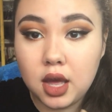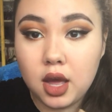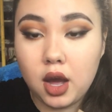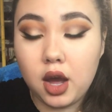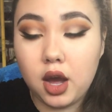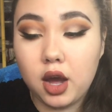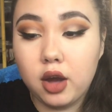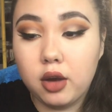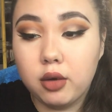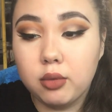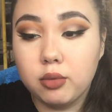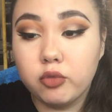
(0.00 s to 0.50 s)

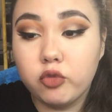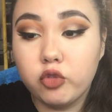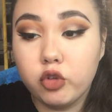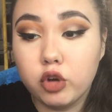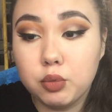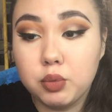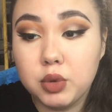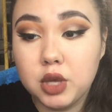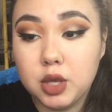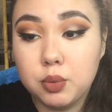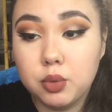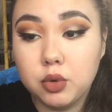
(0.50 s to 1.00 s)

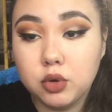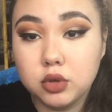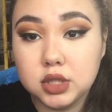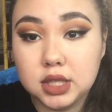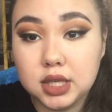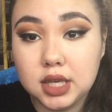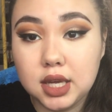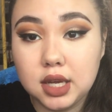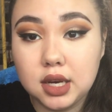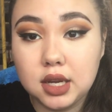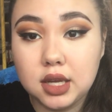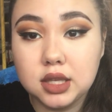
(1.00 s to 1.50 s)
for people to
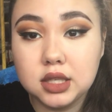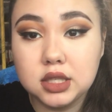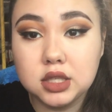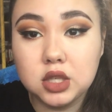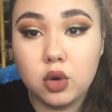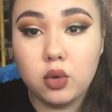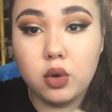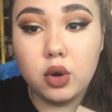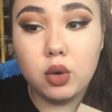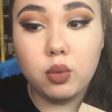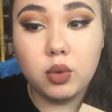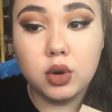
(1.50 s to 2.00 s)
get it,
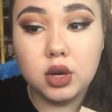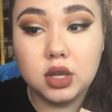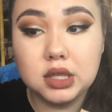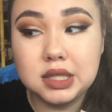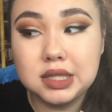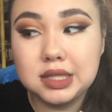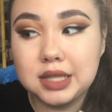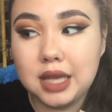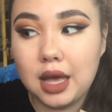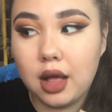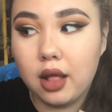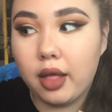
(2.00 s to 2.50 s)
so it wouldn't
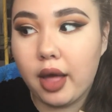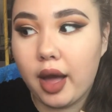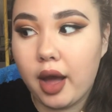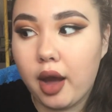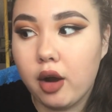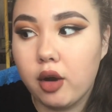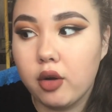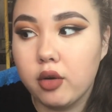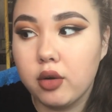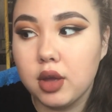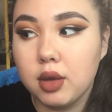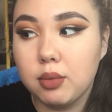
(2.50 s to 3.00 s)
sell
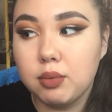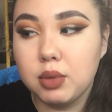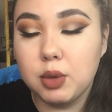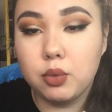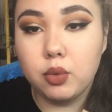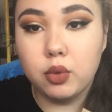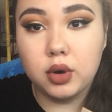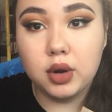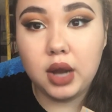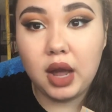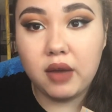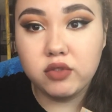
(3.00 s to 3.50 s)
out and
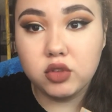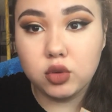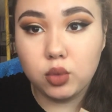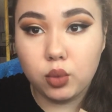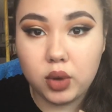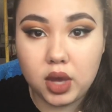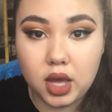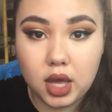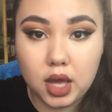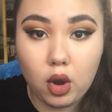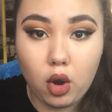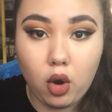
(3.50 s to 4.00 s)
people would have to
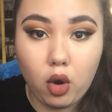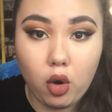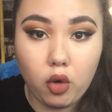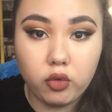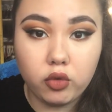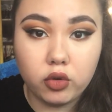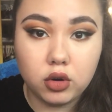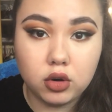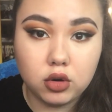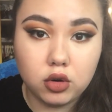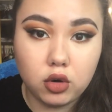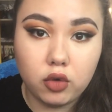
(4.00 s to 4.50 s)
wait
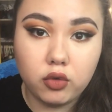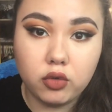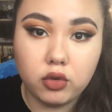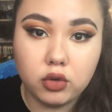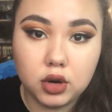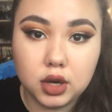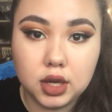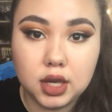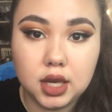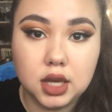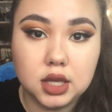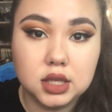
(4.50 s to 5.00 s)
over and
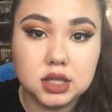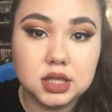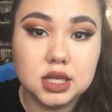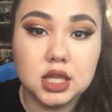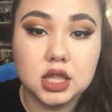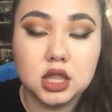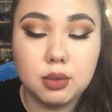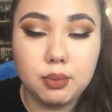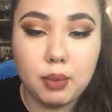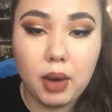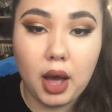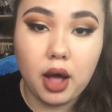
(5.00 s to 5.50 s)
over again to
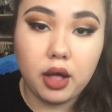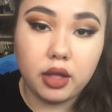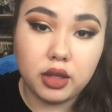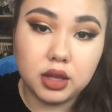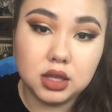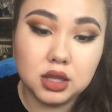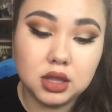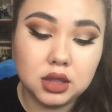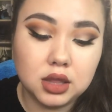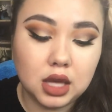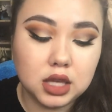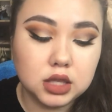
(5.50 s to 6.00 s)
get the
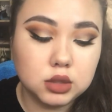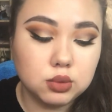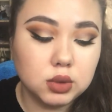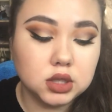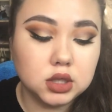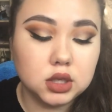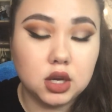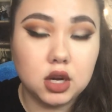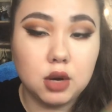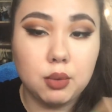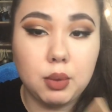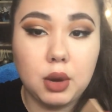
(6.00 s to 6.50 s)
palette. And that's
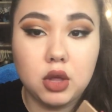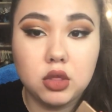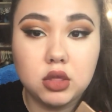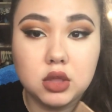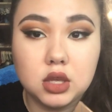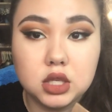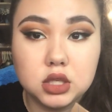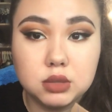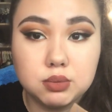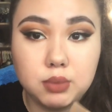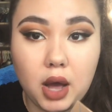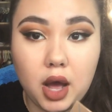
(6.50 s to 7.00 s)
what's good about
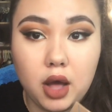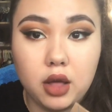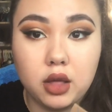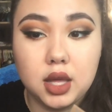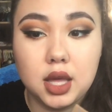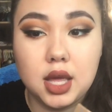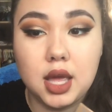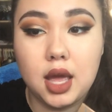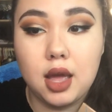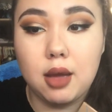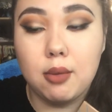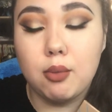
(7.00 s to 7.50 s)
this
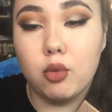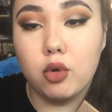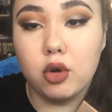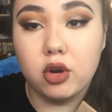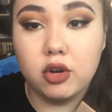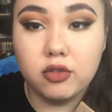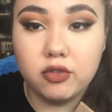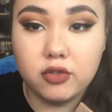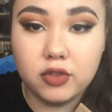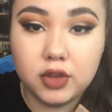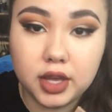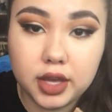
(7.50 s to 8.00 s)
palette and
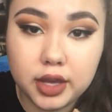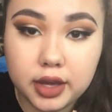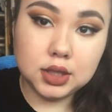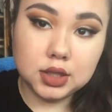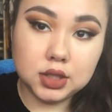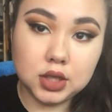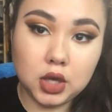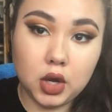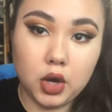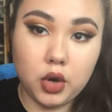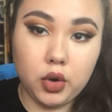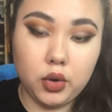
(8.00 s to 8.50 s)
Morphe.
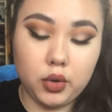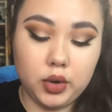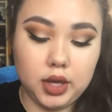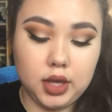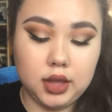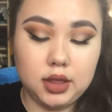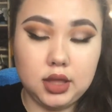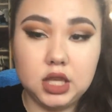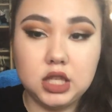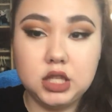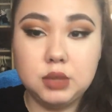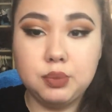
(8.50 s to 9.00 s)
So
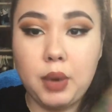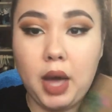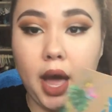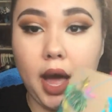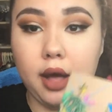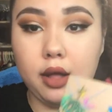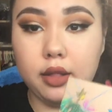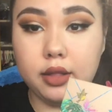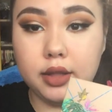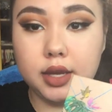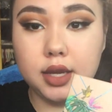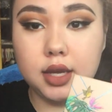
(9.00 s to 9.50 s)
in this
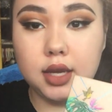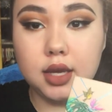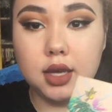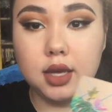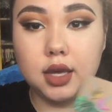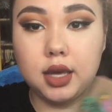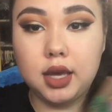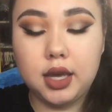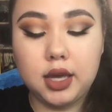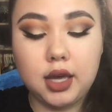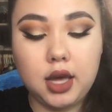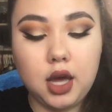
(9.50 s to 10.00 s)

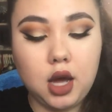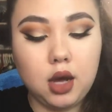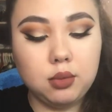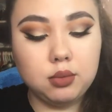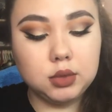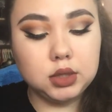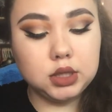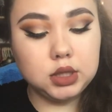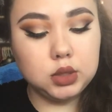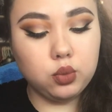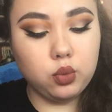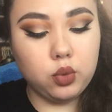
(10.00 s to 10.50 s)
palette, it
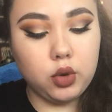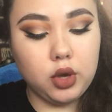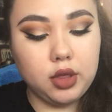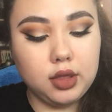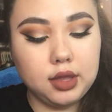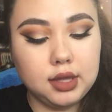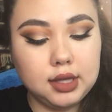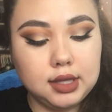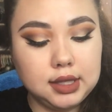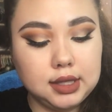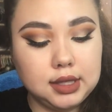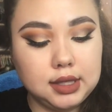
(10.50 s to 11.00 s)
comes
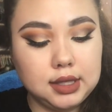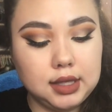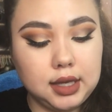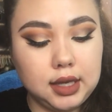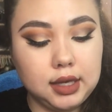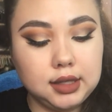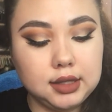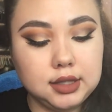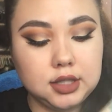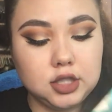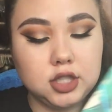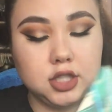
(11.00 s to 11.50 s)
with
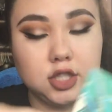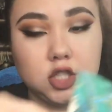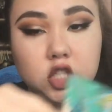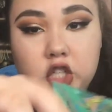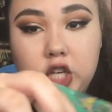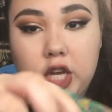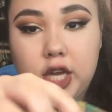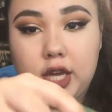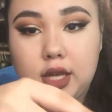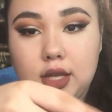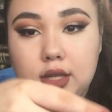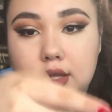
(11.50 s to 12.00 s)
6
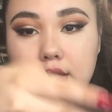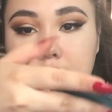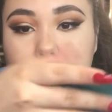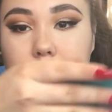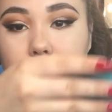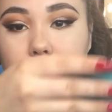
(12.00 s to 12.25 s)
shades,